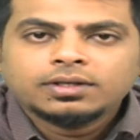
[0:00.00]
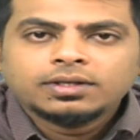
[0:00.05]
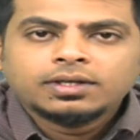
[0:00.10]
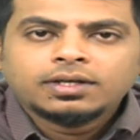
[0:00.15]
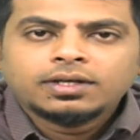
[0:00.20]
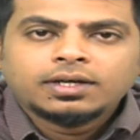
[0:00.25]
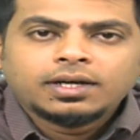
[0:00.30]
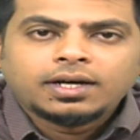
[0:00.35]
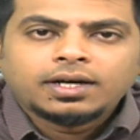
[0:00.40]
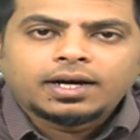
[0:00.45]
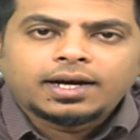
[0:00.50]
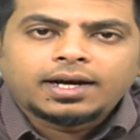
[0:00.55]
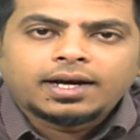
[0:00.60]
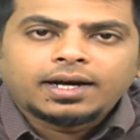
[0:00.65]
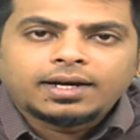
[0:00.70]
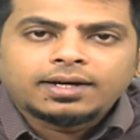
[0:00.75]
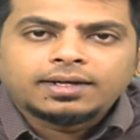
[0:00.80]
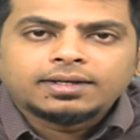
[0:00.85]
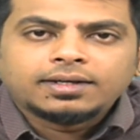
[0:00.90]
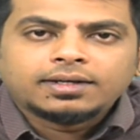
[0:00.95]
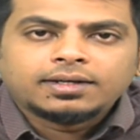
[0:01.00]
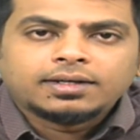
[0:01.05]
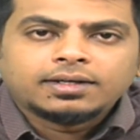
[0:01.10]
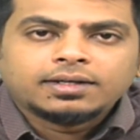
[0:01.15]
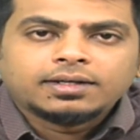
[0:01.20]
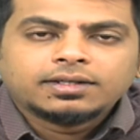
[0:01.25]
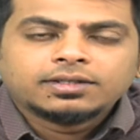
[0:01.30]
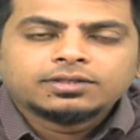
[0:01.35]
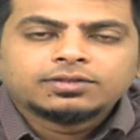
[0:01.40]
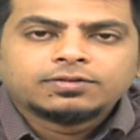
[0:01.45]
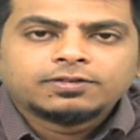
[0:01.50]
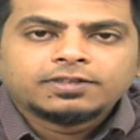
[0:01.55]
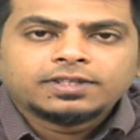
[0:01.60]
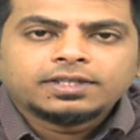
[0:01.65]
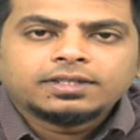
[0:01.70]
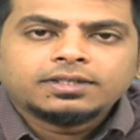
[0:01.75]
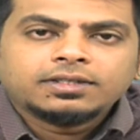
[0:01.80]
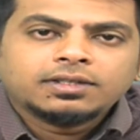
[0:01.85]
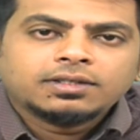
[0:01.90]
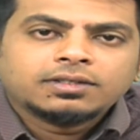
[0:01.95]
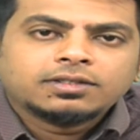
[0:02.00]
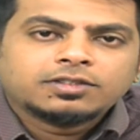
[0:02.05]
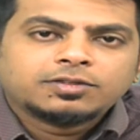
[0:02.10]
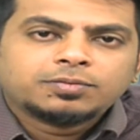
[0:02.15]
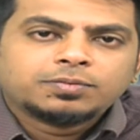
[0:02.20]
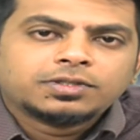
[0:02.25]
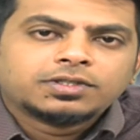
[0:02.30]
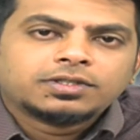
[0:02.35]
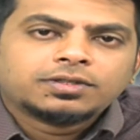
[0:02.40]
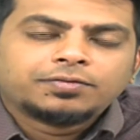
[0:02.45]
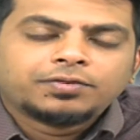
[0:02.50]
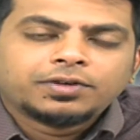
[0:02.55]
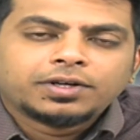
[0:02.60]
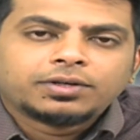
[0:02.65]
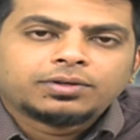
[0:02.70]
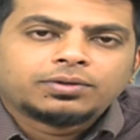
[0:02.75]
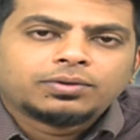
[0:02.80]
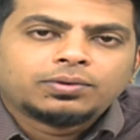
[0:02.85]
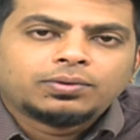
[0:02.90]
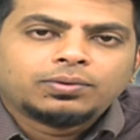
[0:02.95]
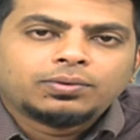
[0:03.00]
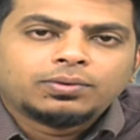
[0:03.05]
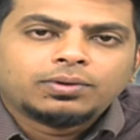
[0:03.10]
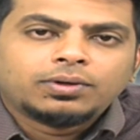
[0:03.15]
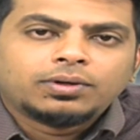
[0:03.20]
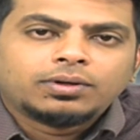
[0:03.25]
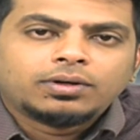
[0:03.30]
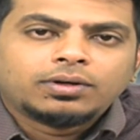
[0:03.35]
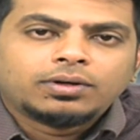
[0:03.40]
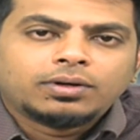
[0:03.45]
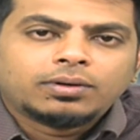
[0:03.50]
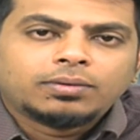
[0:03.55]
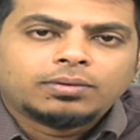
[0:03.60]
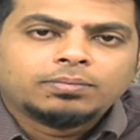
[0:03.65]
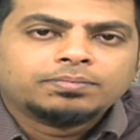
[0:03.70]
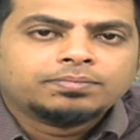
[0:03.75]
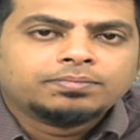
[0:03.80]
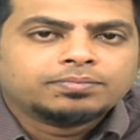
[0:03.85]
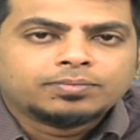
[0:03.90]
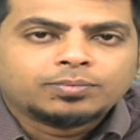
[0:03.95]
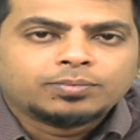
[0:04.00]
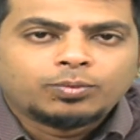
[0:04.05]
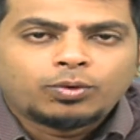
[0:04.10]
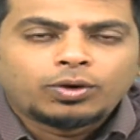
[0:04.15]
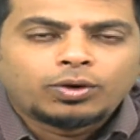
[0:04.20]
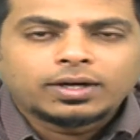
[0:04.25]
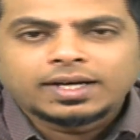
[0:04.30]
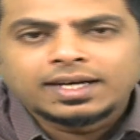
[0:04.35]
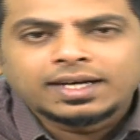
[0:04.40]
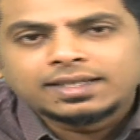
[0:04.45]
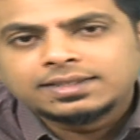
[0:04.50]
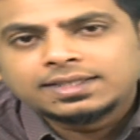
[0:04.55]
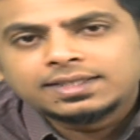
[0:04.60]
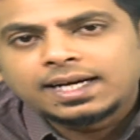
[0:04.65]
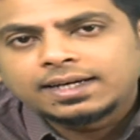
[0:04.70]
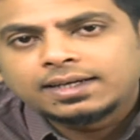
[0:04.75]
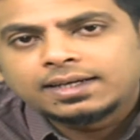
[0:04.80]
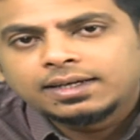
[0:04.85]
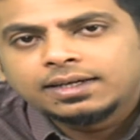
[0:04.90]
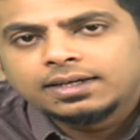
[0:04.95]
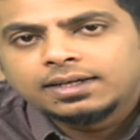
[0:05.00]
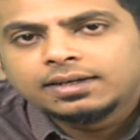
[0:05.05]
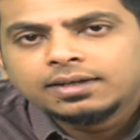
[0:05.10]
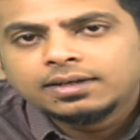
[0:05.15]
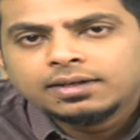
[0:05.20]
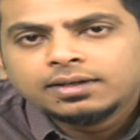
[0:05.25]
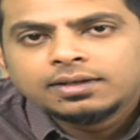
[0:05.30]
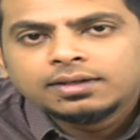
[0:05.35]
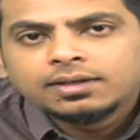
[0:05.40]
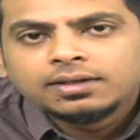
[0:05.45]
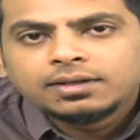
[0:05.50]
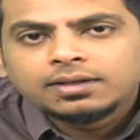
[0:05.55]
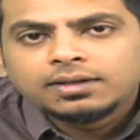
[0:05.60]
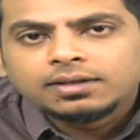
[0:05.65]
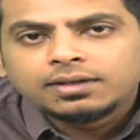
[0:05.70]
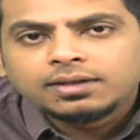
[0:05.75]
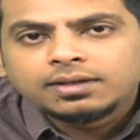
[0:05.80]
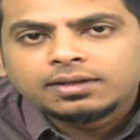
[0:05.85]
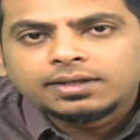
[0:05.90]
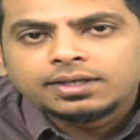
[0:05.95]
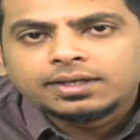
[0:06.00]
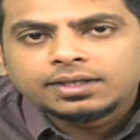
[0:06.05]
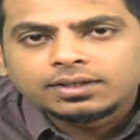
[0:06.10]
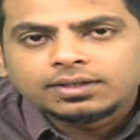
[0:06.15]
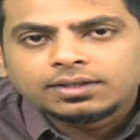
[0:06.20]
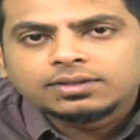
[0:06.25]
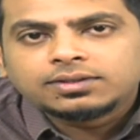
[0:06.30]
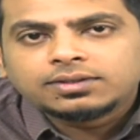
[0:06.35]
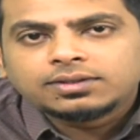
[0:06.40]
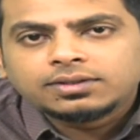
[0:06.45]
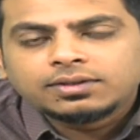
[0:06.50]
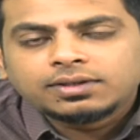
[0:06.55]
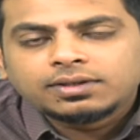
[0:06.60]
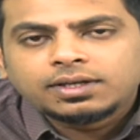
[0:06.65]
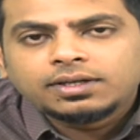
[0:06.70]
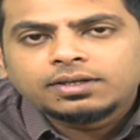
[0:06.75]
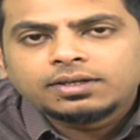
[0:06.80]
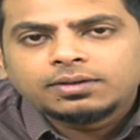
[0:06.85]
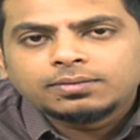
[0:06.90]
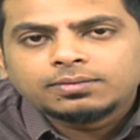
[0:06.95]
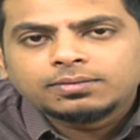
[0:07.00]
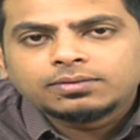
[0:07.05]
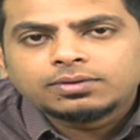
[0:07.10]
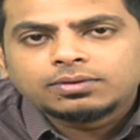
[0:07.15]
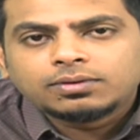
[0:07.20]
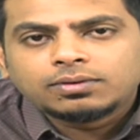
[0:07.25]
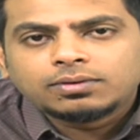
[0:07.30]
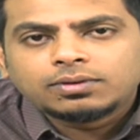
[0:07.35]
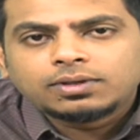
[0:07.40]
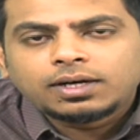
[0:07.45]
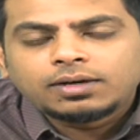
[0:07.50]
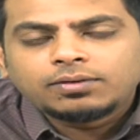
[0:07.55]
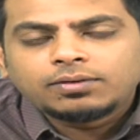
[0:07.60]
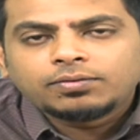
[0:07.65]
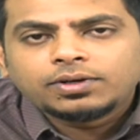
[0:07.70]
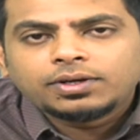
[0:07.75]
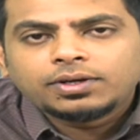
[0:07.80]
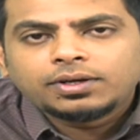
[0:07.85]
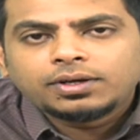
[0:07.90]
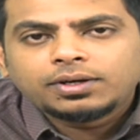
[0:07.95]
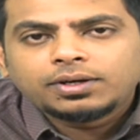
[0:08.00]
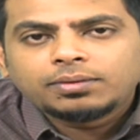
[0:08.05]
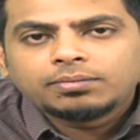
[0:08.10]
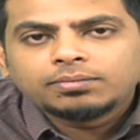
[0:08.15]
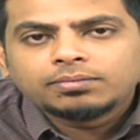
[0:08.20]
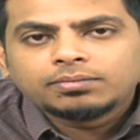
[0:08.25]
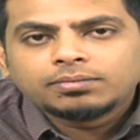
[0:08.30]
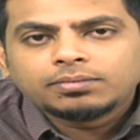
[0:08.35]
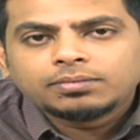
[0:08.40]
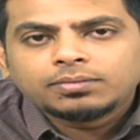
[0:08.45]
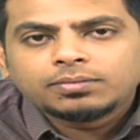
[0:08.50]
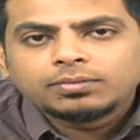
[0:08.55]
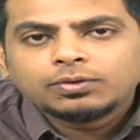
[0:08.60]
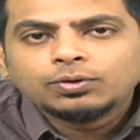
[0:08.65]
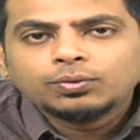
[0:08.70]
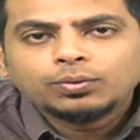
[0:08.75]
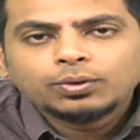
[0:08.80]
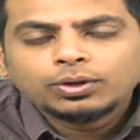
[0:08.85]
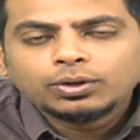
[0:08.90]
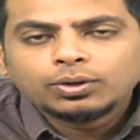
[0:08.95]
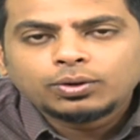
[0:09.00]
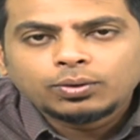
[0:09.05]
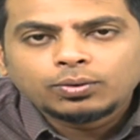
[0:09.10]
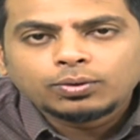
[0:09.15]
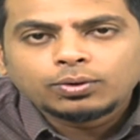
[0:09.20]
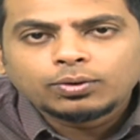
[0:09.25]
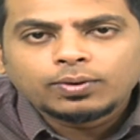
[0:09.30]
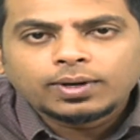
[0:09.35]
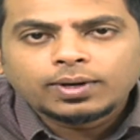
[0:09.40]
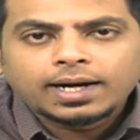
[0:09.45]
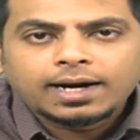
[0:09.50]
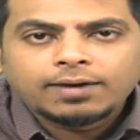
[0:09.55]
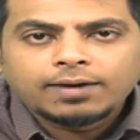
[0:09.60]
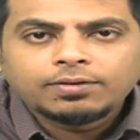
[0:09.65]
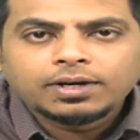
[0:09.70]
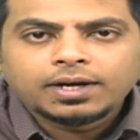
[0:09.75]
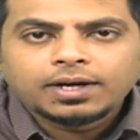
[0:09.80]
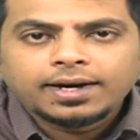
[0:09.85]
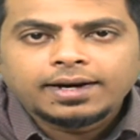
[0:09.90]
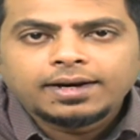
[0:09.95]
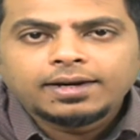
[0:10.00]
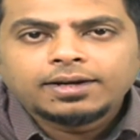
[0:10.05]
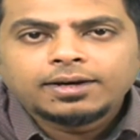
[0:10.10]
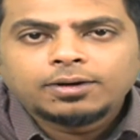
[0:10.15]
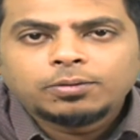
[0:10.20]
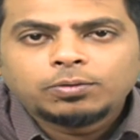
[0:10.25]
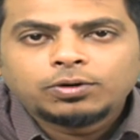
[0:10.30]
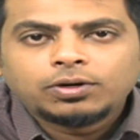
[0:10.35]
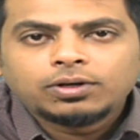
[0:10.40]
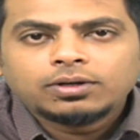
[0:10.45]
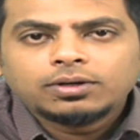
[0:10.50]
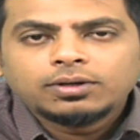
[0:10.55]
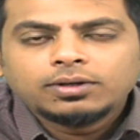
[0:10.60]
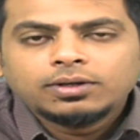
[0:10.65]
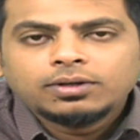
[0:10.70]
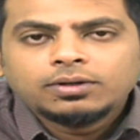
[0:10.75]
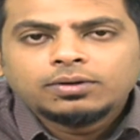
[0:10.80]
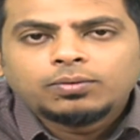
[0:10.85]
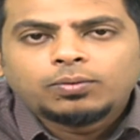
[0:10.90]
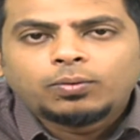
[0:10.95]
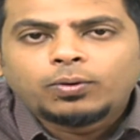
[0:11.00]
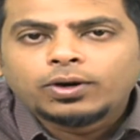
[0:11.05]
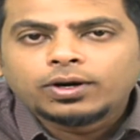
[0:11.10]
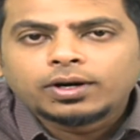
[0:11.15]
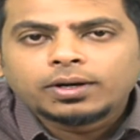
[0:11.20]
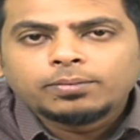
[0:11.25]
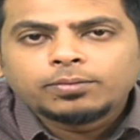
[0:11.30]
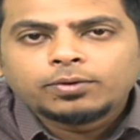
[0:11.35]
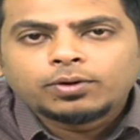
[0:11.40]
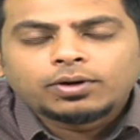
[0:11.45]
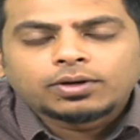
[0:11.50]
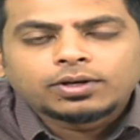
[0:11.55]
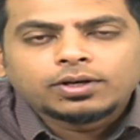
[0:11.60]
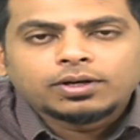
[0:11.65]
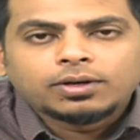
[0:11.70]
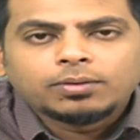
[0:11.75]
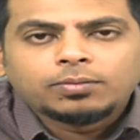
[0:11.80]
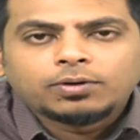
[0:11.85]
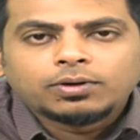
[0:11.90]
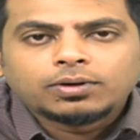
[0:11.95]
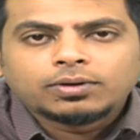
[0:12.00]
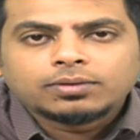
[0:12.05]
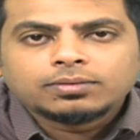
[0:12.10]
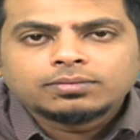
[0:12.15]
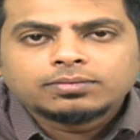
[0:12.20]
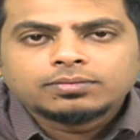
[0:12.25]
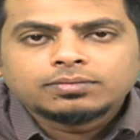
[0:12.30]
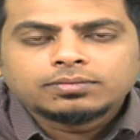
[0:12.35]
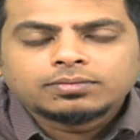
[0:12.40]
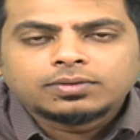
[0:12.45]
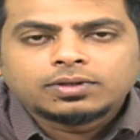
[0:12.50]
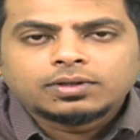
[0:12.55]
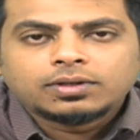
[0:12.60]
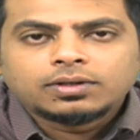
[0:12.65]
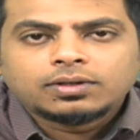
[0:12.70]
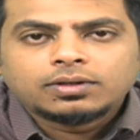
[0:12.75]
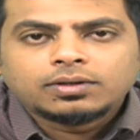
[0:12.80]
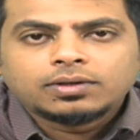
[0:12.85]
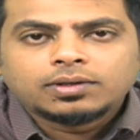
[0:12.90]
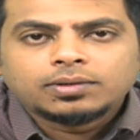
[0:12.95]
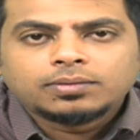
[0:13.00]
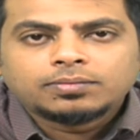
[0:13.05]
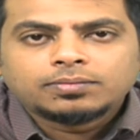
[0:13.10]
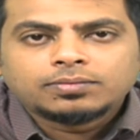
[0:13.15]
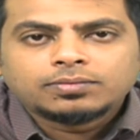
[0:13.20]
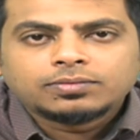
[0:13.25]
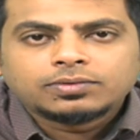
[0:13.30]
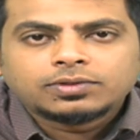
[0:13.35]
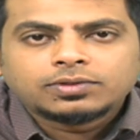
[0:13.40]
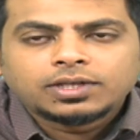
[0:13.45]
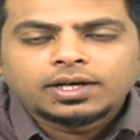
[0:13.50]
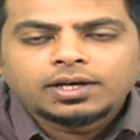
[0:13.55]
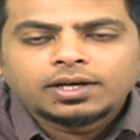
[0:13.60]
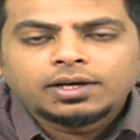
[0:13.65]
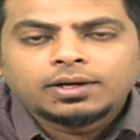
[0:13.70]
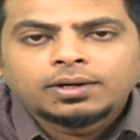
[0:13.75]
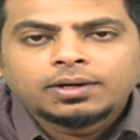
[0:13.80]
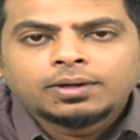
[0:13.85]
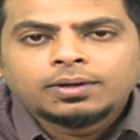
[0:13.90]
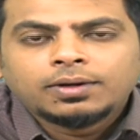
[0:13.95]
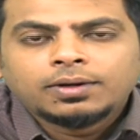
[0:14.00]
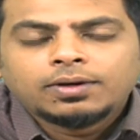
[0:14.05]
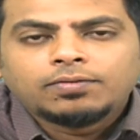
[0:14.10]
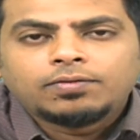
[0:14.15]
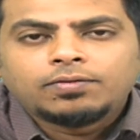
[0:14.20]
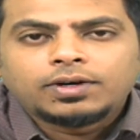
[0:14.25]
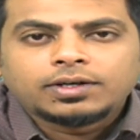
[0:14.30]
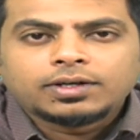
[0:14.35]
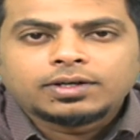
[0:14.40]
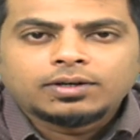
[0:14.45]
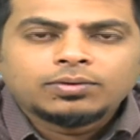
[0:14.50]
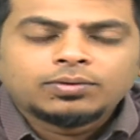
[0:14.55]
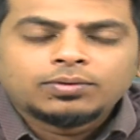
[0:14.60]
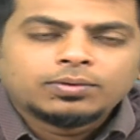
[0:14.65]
and it is very specific to what exactly it is, right? So that way you would know, you would have an idea about what I'm talking about. Say if I tell you